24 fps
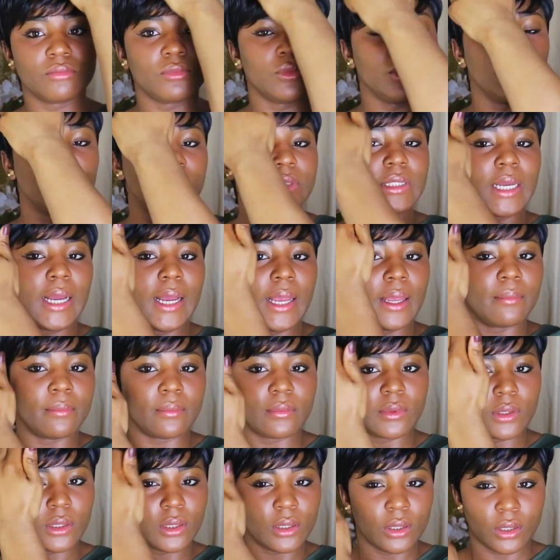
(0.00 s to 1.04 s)
no time.
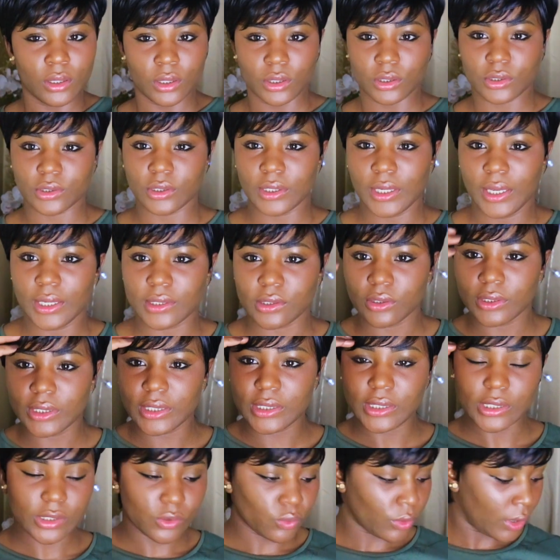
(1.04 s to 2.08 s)
So yeah, so
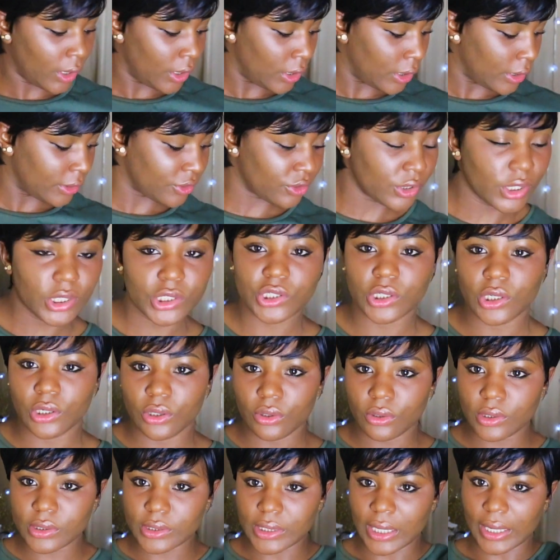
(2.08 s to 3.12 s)
this is what it literally
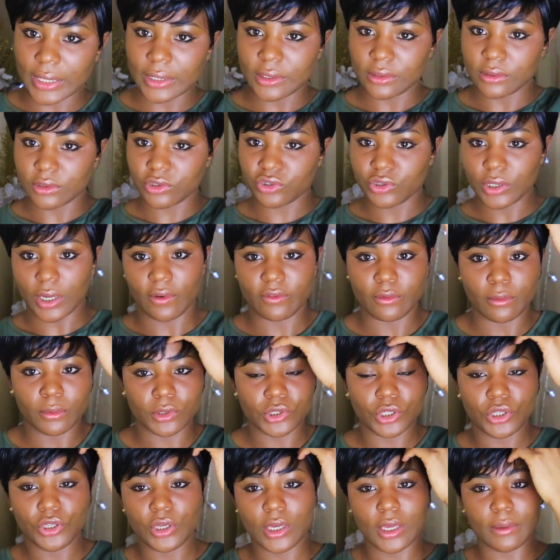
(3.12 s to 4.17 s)
looks like straight up though.
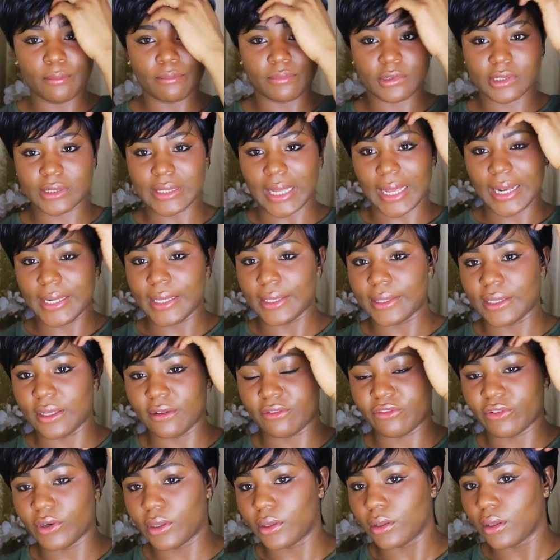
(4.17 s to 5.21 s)
So you can style it
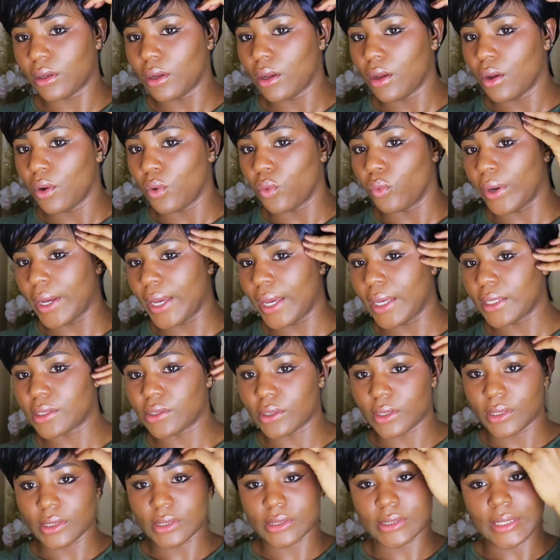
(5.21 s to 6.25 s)
different ways.
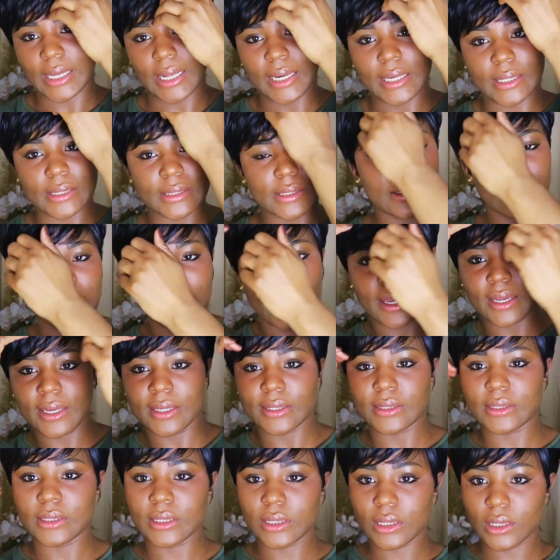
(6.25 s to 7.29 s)
You can style it
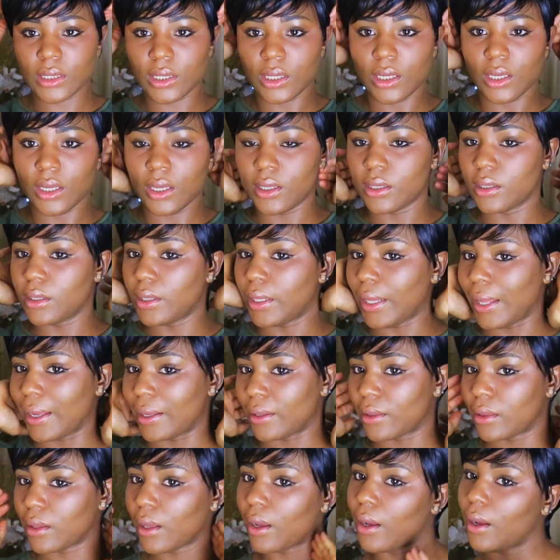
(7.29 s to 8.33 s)
side
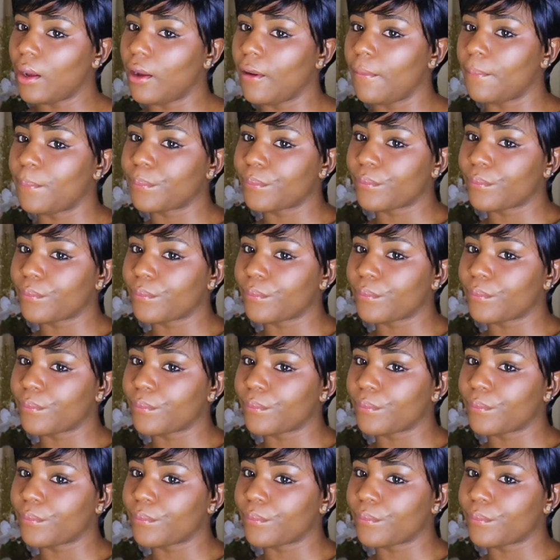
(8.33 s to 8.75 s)
like that.